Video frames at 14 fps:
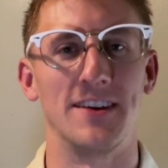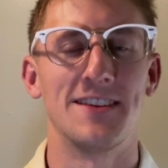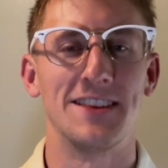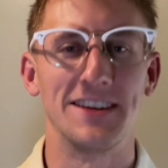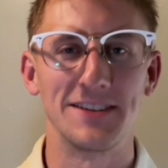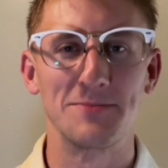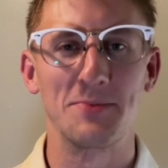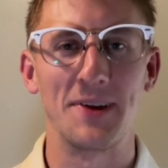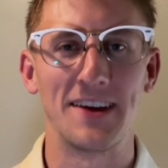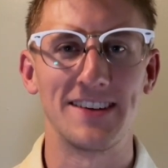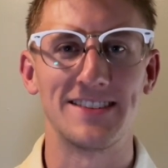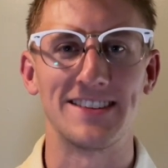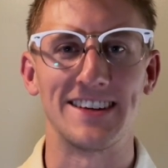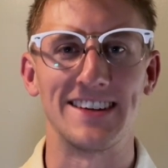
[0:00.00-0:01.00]
This
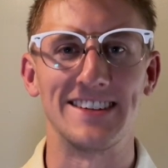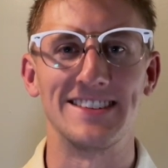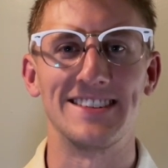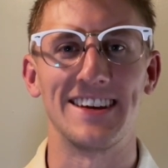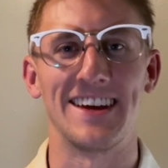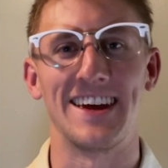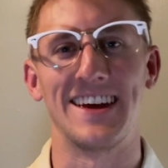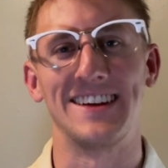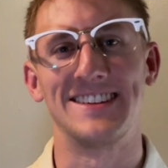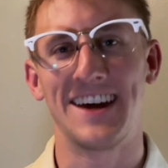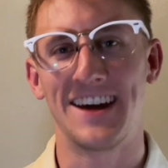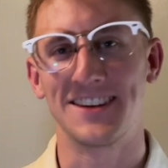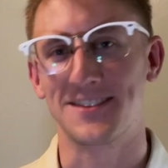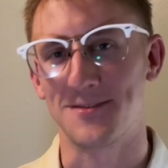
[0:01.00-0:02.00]
place is a
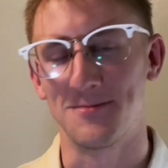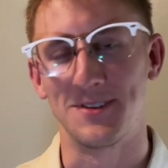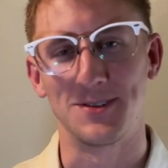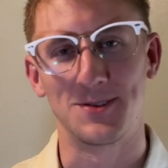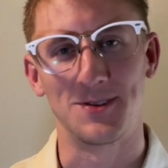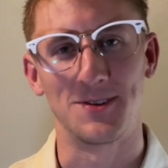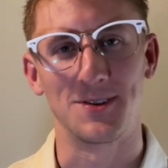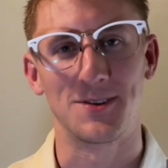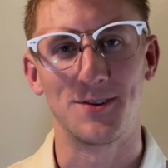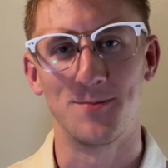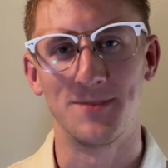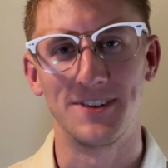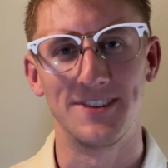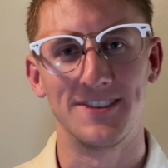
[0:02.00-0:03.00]
testament to the
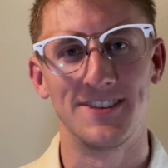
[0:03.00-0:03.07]
human